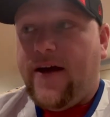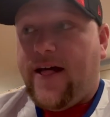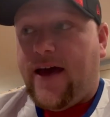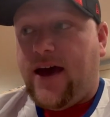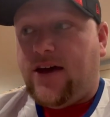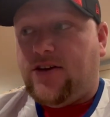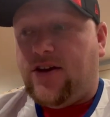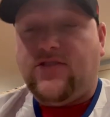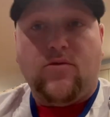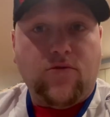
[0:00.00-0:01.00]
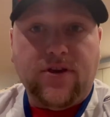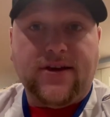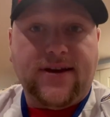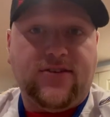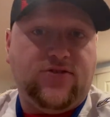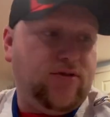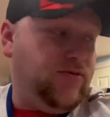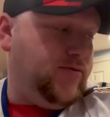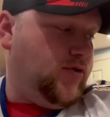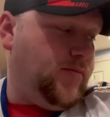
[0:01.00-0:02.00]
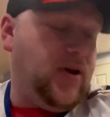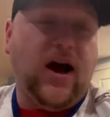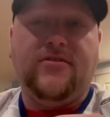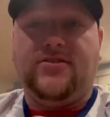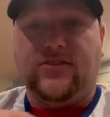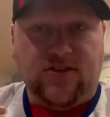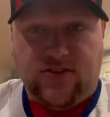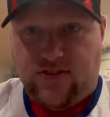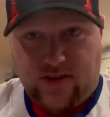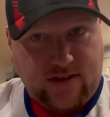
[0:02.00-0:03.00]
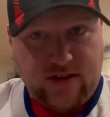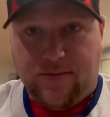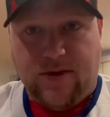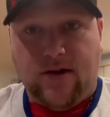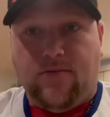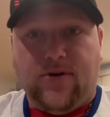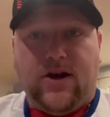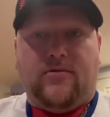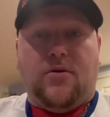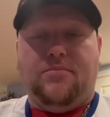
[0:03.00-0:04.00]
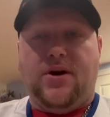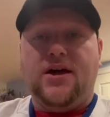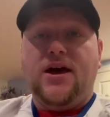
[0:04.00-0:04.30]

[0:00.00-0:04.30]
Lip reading: And it's a really nice uniform. And obviously, this is, like, limited or whatever. But